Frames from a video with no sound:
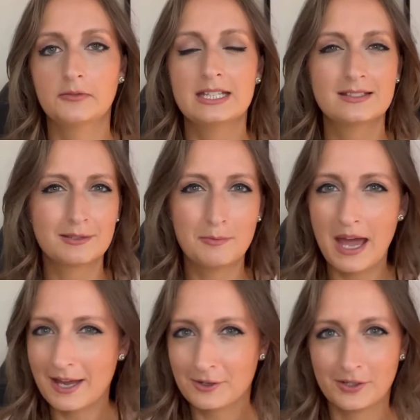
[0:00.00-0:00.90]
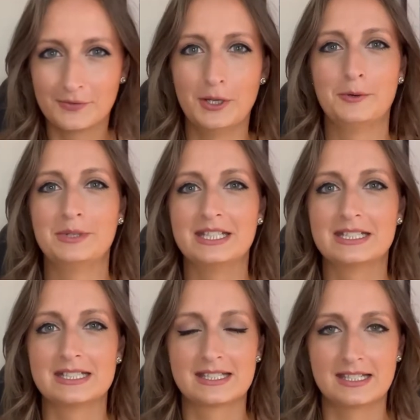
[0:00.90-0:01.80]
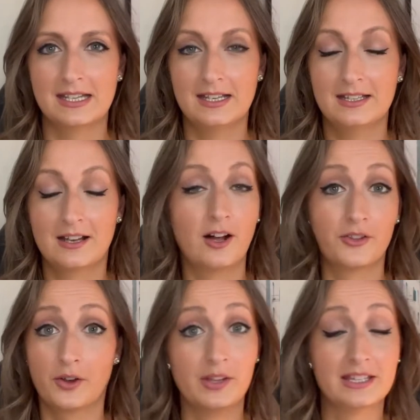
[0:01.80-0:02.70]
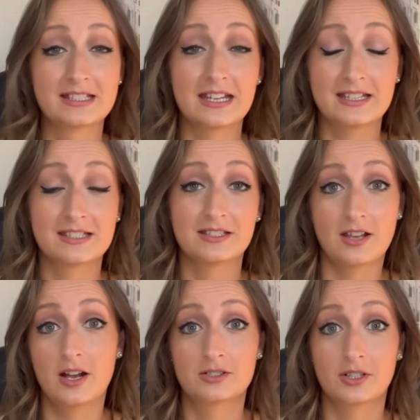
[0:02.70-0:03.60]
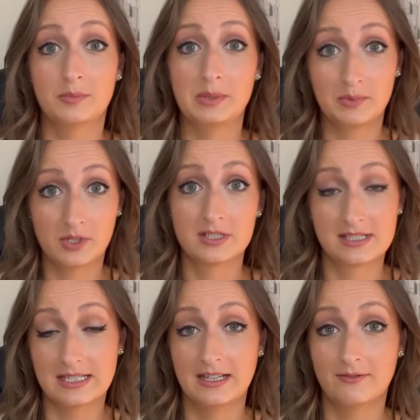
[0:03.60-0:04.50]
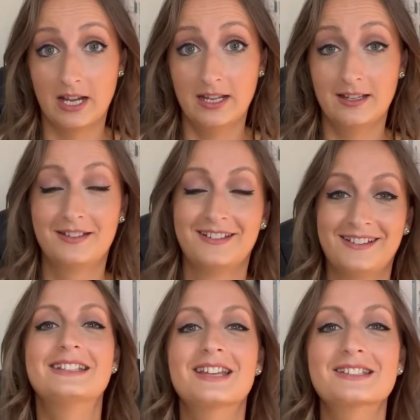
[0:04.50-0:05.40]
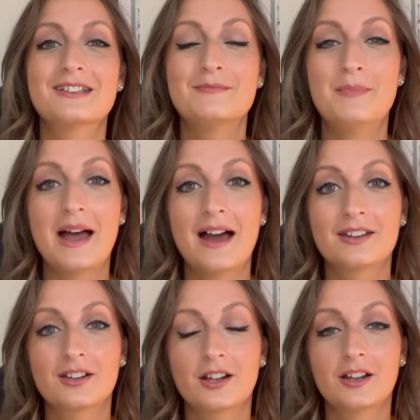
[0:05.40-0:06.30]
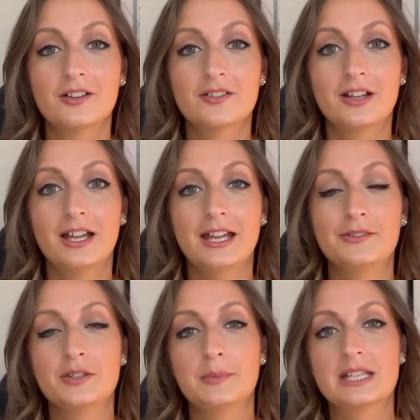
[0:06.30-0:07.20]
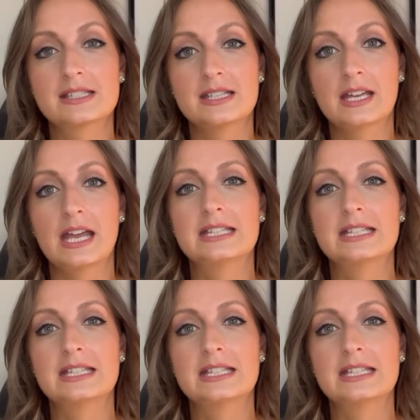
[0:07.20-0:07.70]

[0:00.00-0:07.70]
It doesn't matter if nobody can see it, although in this case, the doctor, people could see it, right? It doesn't matter if nobody can see it.